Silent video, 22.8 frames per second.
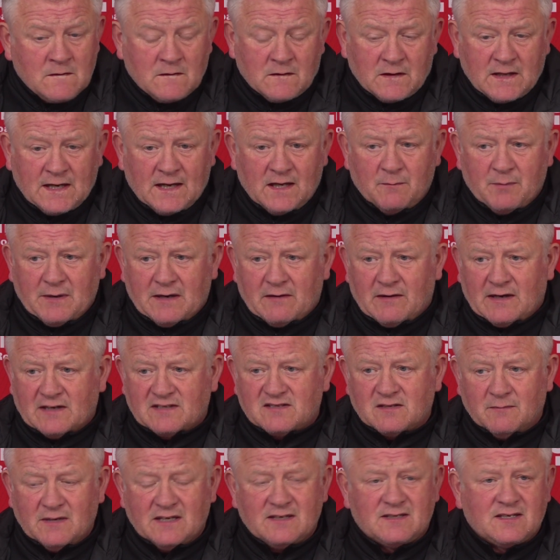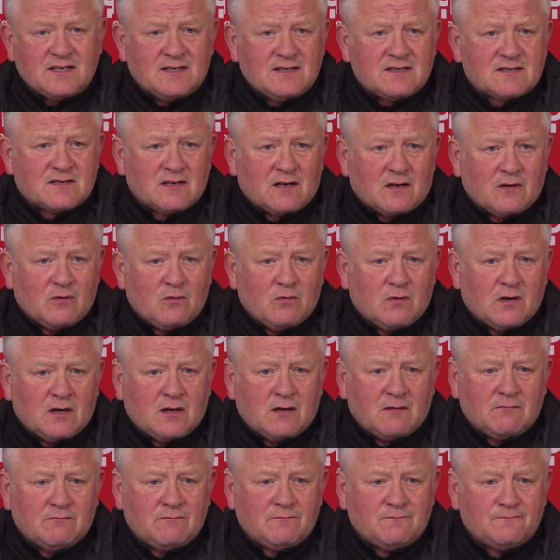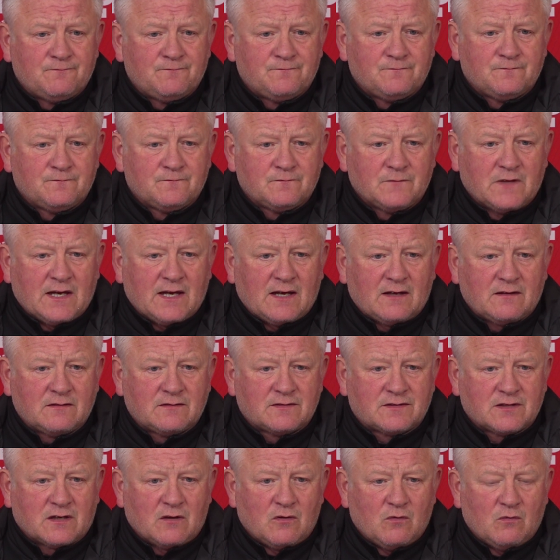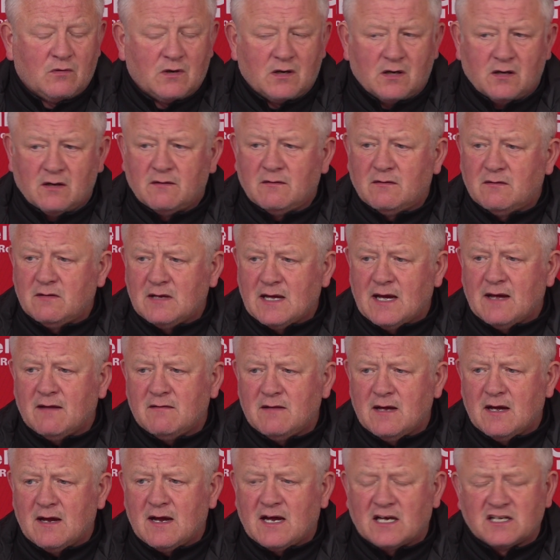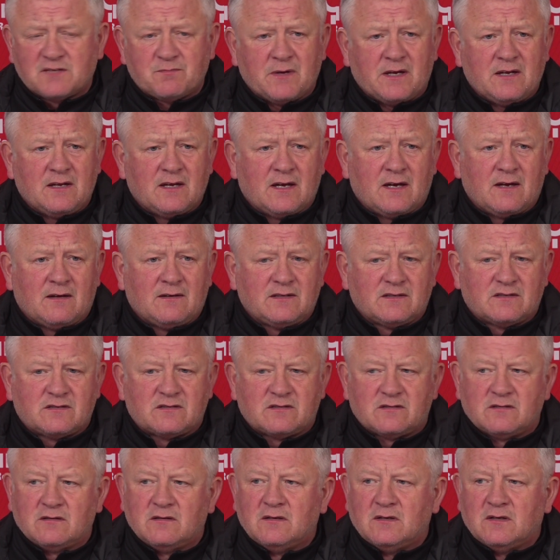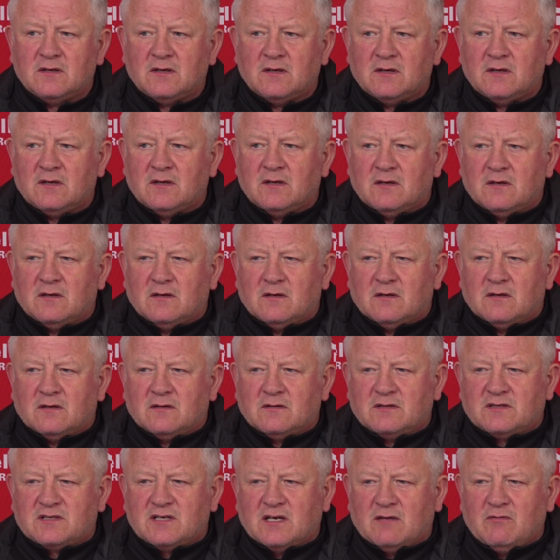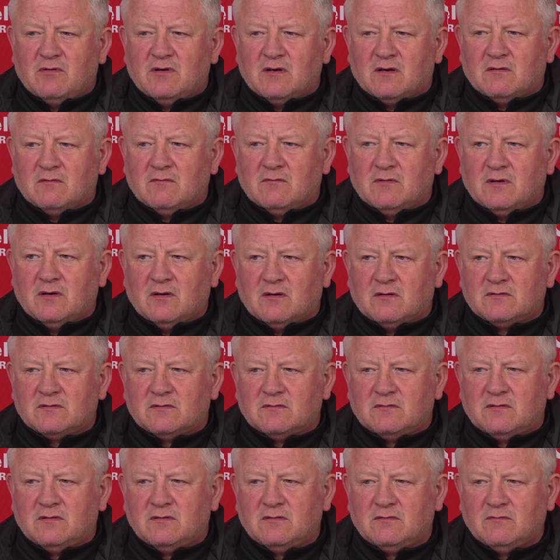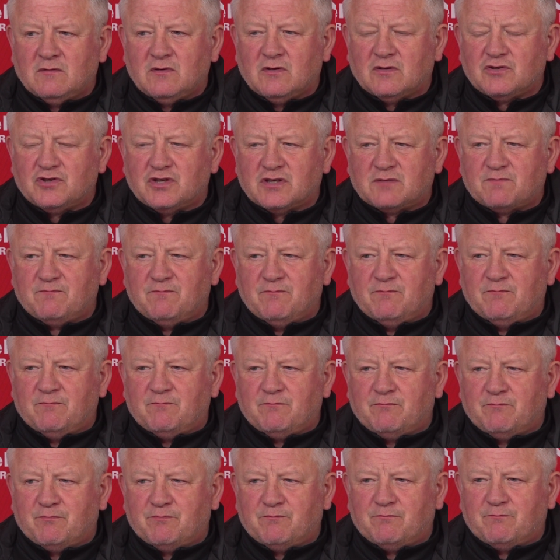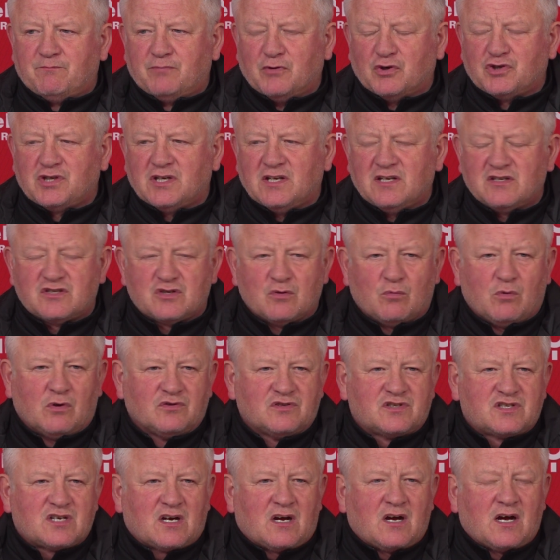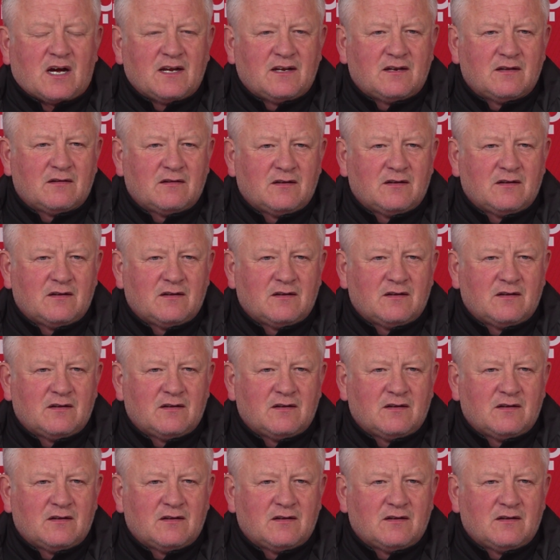Yeah, you better ask the missus. So, it has been. Yeah, it's, let's say we're not just brushing it to one side.